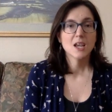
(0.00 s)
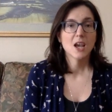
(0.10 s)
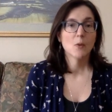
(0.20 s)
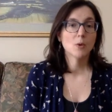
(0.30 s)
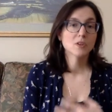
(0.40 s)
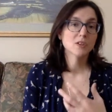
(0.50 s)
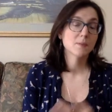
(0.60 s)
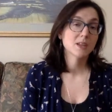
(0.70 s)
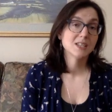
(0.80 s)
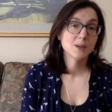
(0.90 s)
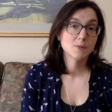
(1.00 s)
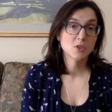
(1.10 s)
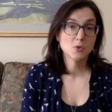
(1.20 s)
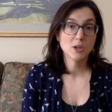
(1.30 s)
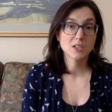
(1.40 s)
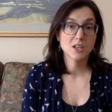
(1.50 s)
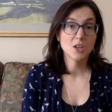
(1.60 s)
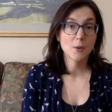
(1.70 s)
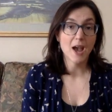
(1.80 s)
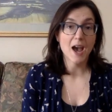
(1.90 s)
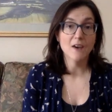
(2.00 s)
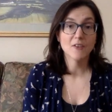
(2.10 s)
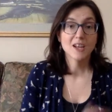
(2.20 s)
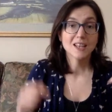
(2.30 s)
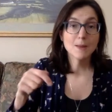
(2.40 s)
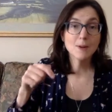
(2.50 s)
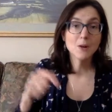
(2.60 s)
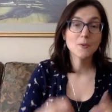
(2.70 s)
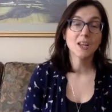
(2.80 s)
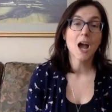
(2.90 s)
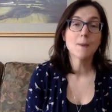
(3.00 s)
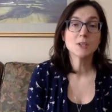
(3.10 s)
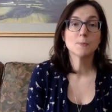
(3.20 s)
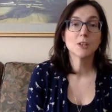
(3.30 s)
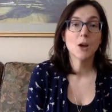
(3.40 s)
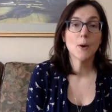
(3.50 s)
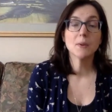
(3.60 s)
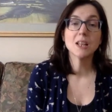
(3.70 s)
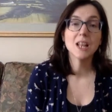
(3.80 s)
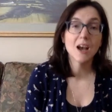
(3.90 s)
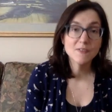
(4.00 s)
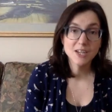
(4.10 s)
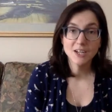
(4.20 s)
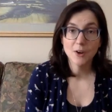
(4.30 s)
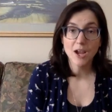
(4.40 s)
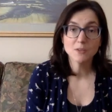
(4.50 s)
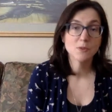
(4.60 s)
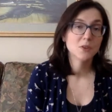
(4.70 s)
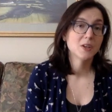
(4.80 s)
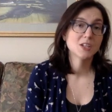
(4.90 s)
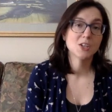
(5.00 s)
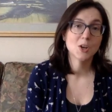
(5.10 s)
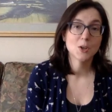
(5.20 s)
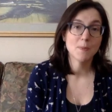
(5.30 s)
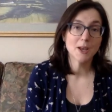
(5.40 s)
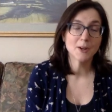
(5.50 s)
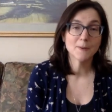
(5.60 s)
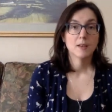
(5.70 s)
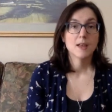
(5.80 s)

And what are some of the tips and tricks that you have? Let me know in the comments below. I would love to interact with you, get to know you better.